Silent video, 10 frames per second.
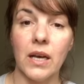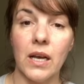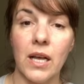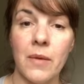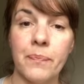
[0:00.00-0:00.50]

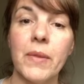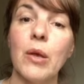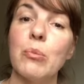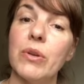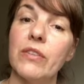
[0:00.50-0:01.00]

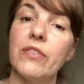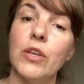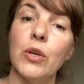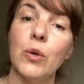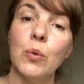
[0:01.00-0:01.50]
but if
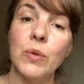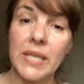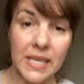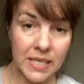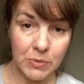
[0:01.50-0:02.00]
you
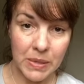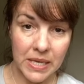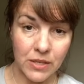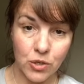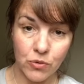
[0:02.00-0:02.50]
need
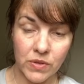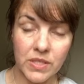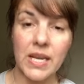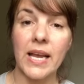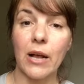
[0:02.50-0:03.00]
me during the day,